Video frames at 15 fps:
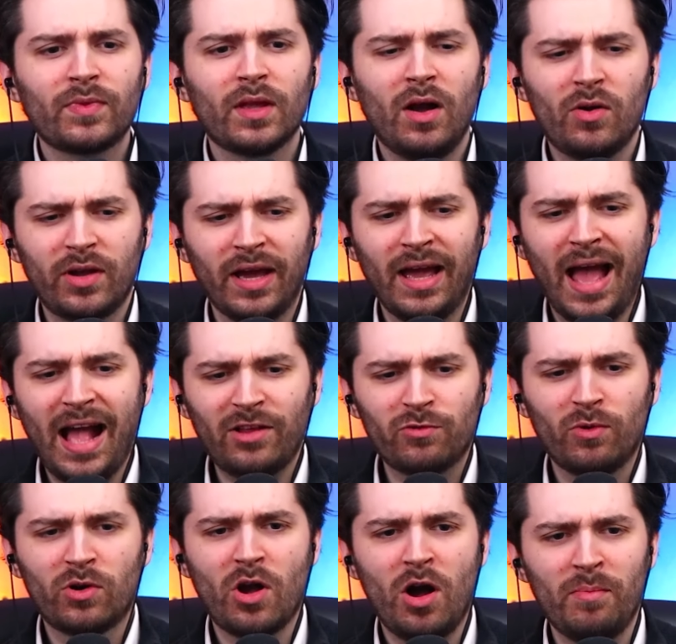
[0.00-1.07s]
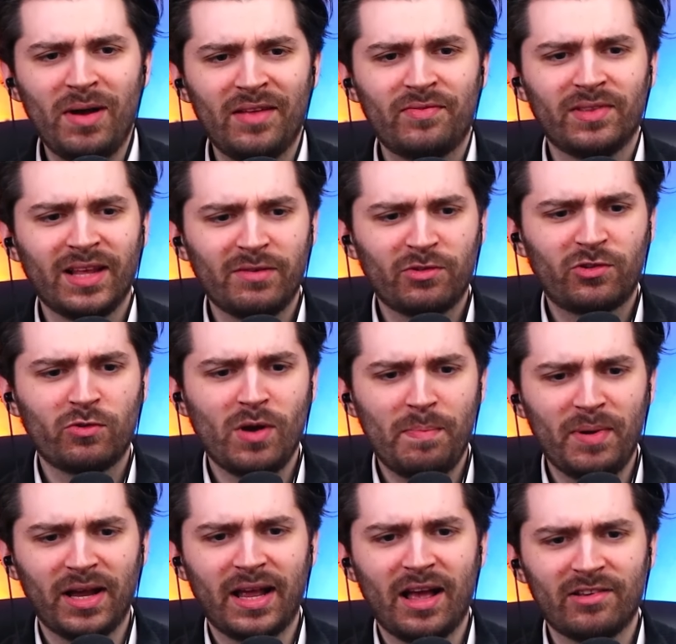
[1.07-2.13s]
Okay, actual combat levels you up,
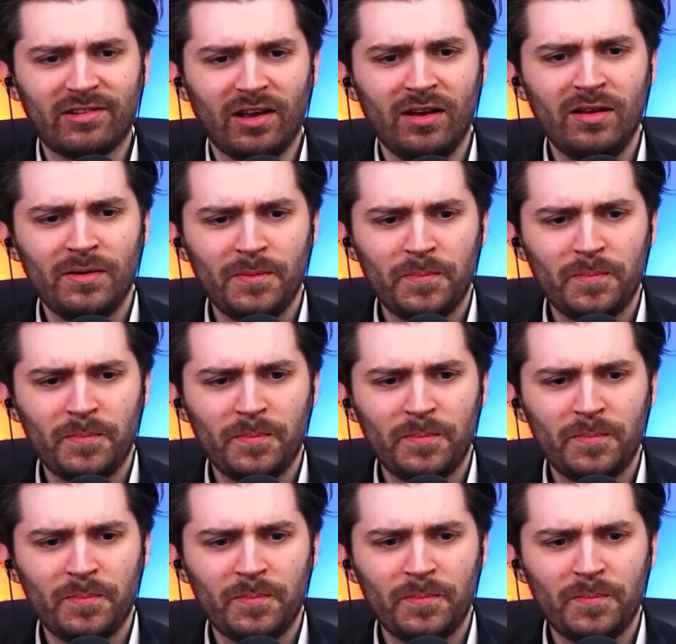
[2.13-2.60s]
I guess, huh?